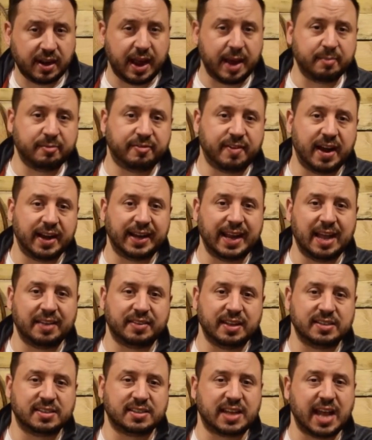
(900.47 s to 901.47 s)
I'm finding out
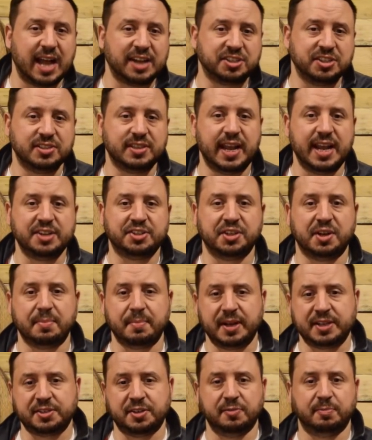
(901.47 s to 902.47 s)
that scotches aged in a
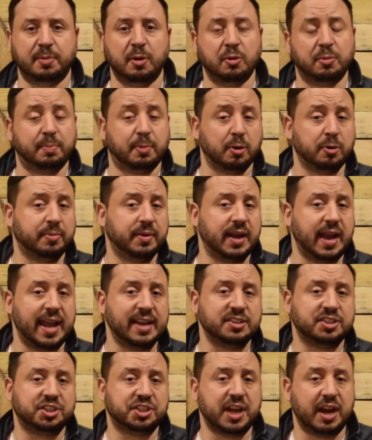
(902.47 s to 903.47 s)
mix of both bourbon
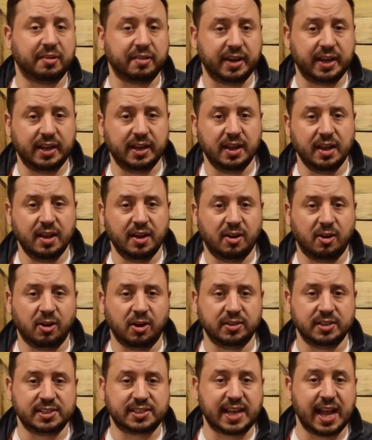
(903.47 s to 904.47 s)
and sherry
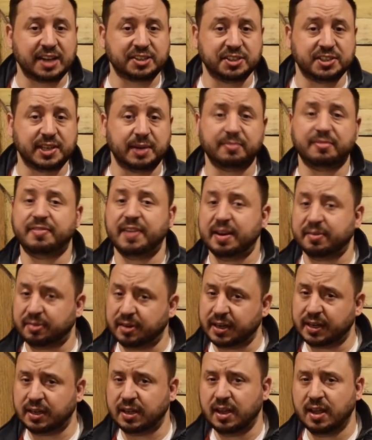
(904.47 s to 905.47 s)
are the scotches I'm
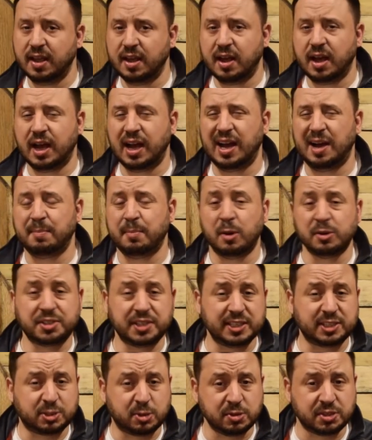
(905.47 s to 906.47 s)
favoring. Most
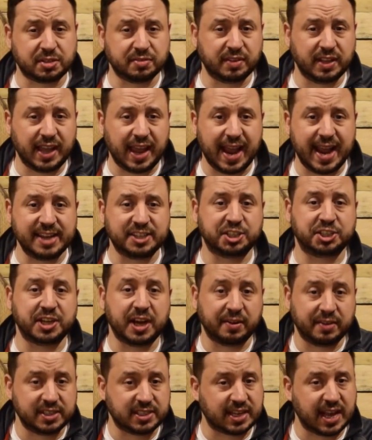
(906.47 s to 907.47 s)
exclusively aged
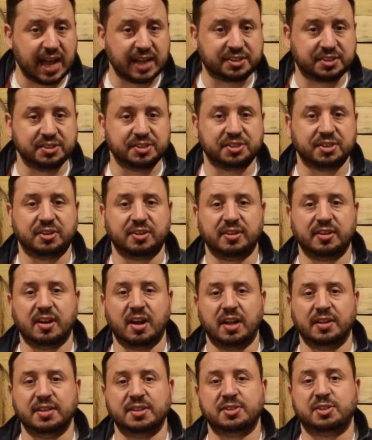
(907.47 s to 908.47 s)
sherry scotches are
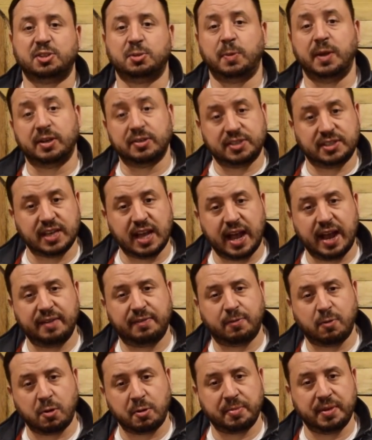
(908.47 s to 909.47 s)
on the sweeter side
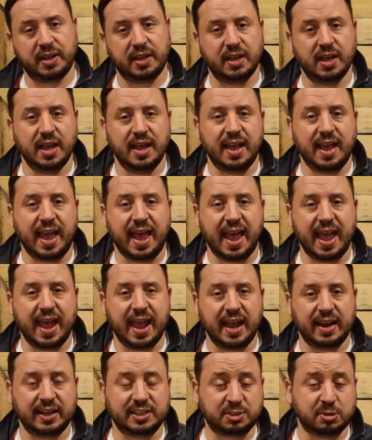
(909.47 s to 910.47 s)
for me,
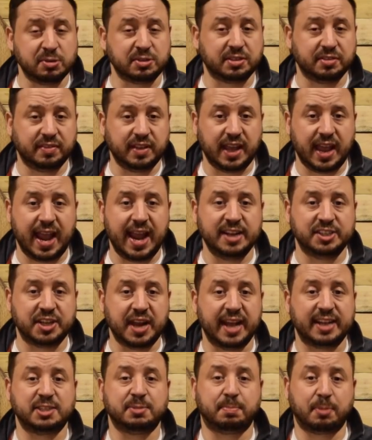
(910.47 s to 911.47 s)
and exclusively aged
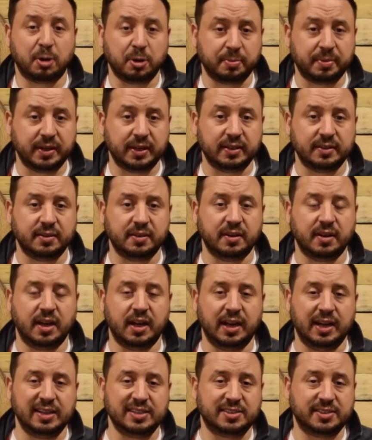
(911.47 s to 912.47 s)
ex-bourbon
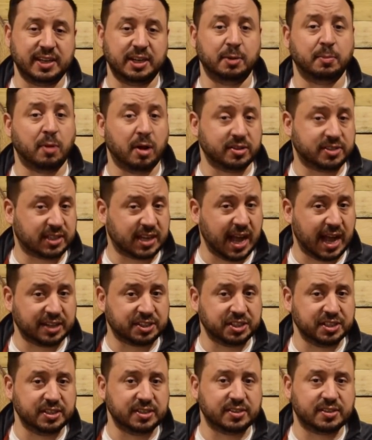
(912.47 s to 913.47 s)
single malt
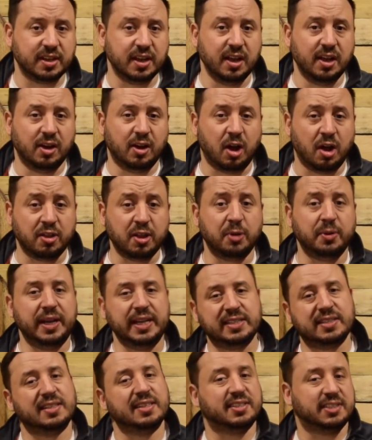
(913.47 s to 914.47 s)
scotches, although
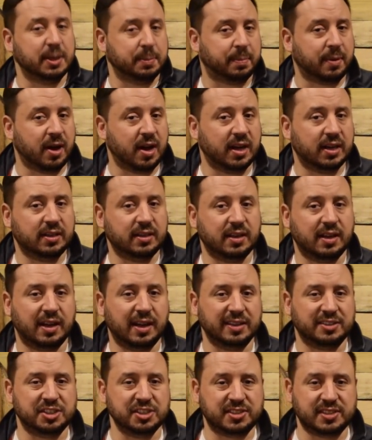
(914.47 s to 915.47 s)
easy to sip on,
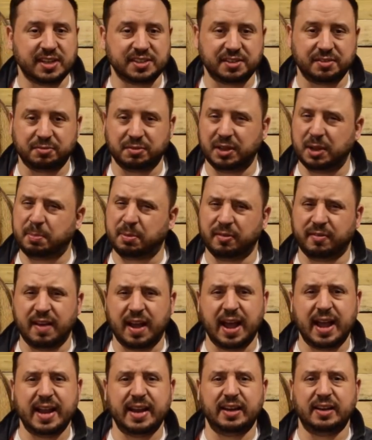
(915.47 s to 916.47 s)
just doesn't really
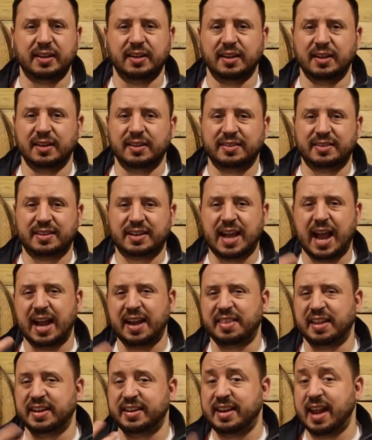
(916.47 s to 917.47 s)
provide kind
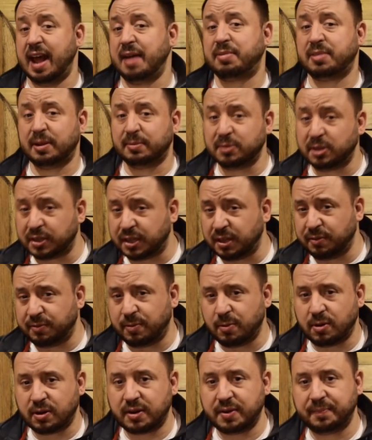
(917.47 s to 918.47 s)
of the depth I'm looking
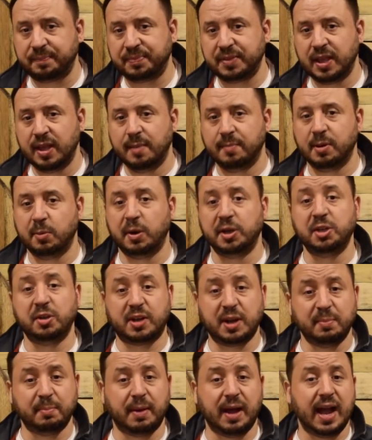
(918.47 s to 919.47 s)
for. But when you
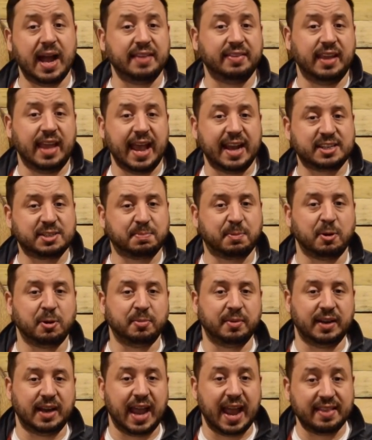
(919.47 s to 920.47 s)
combine the
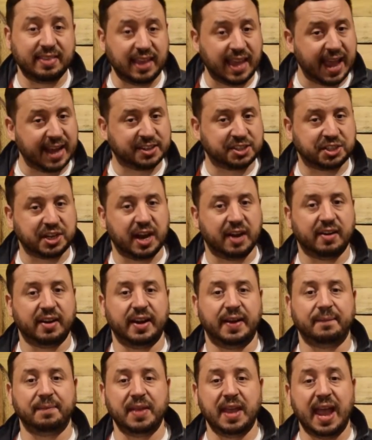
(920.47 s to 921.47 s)
ex-bourbon and the
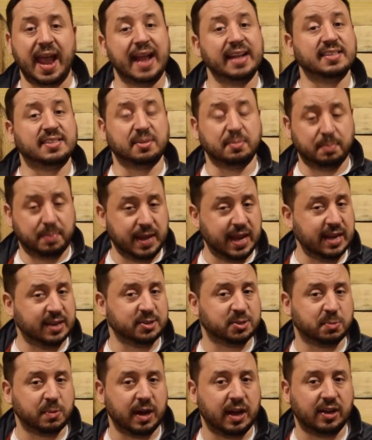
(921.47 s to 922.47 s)
ex-sherry, and some peat
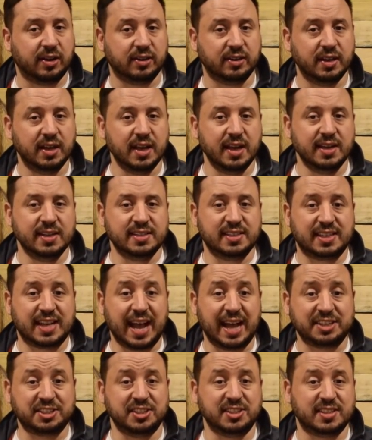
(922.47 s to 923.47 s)
as well,
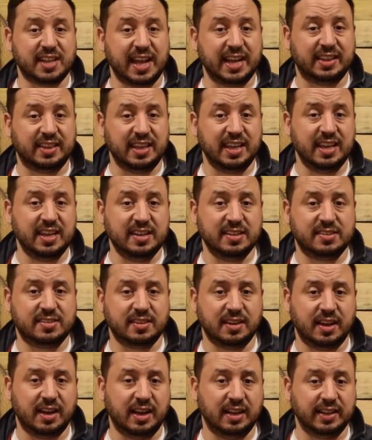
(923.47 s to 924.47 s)
scotches like these,
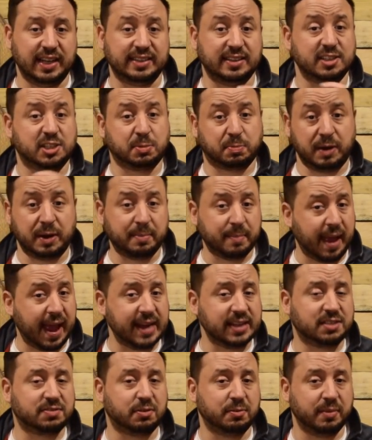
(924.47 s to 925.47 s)
like the
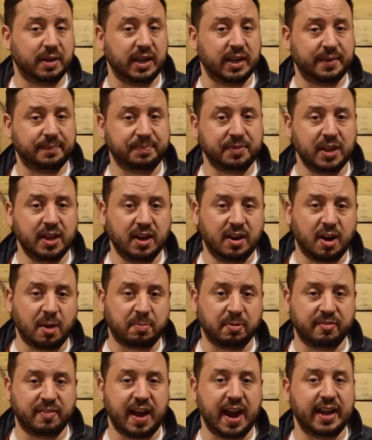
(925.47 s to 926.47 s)
Springbanks for me, are
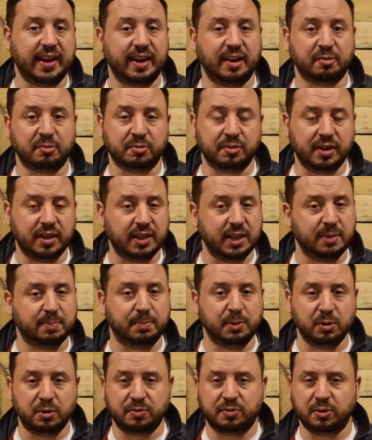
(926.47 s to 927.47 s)
providing a really
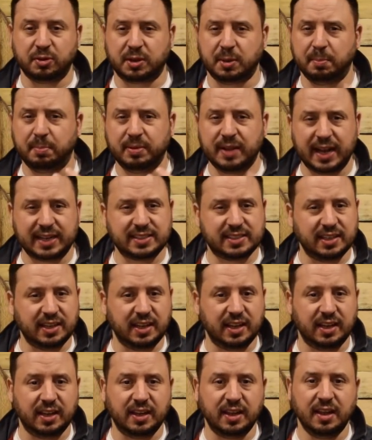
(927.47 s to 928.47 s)
beautiful
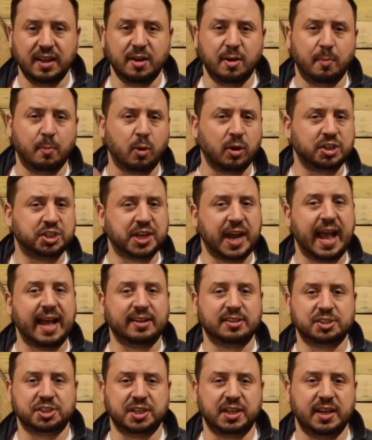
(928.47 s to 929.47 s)
complexity, more
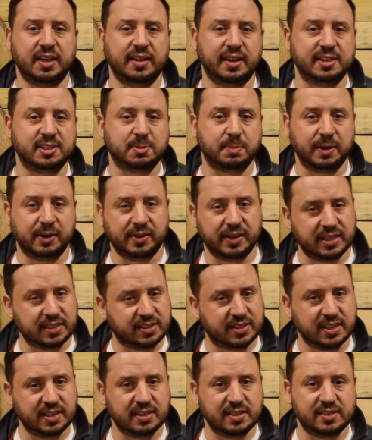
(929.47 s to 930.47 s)
challenging
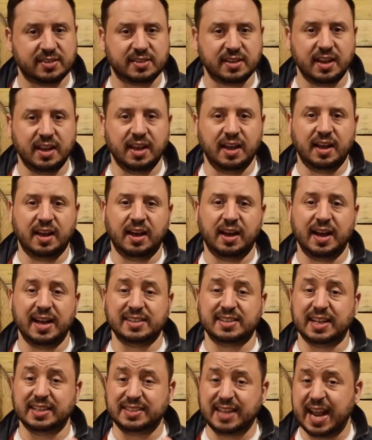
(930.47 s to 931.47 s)
experiences
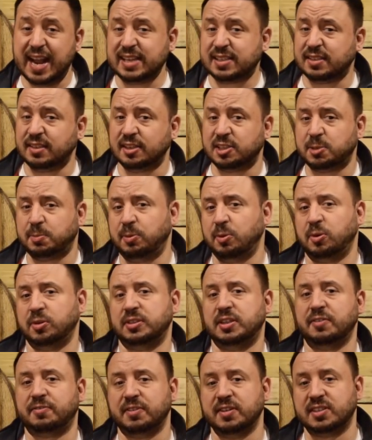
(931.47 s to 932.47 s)
as I taste and explore
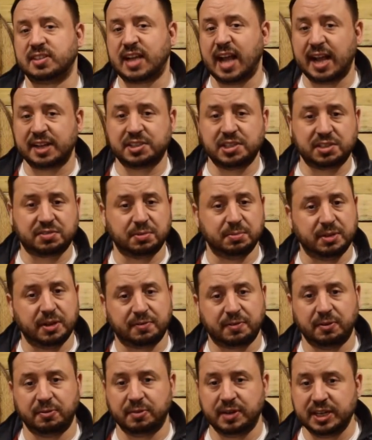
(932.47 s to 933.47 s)
different scotches from
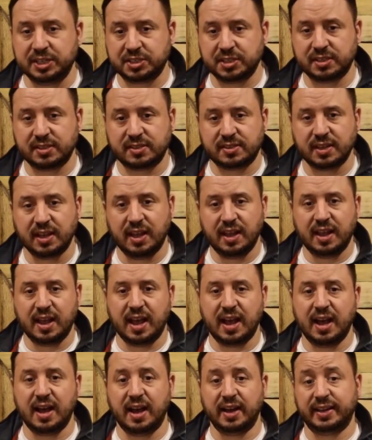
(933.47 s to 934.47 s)
different regions
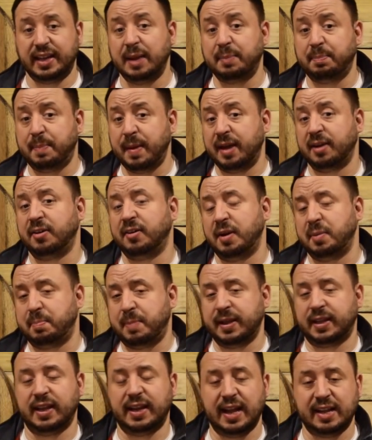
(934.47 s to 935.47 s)
and get better at
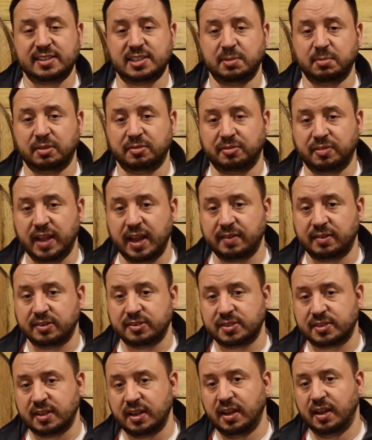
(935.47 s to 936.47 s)
picking out some of the
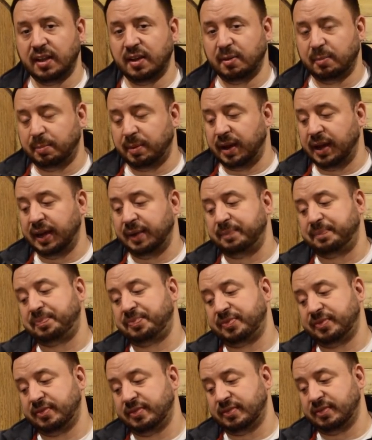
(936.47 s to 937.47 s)
flavors. But
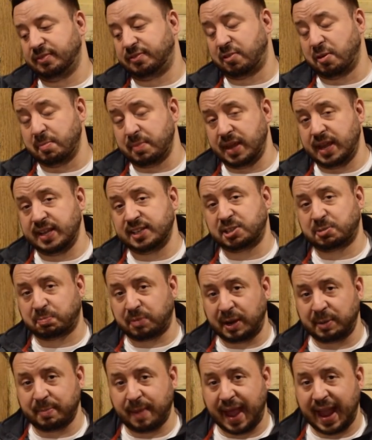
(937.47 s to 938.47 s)
for me,
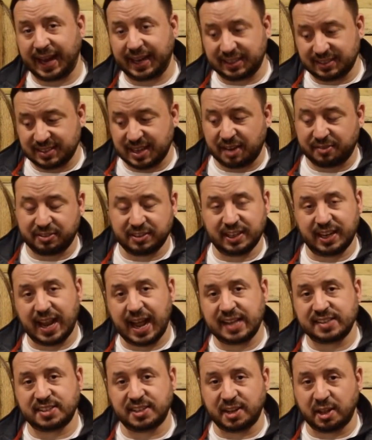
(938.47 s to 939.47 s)
Springbank definitely
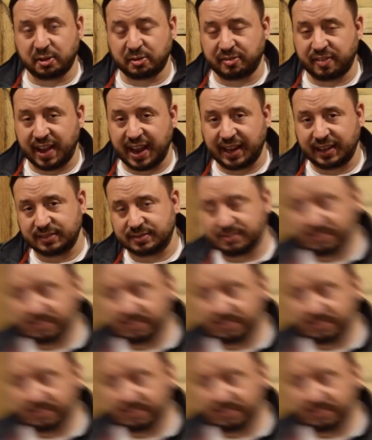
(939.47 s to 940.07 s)
has another fan.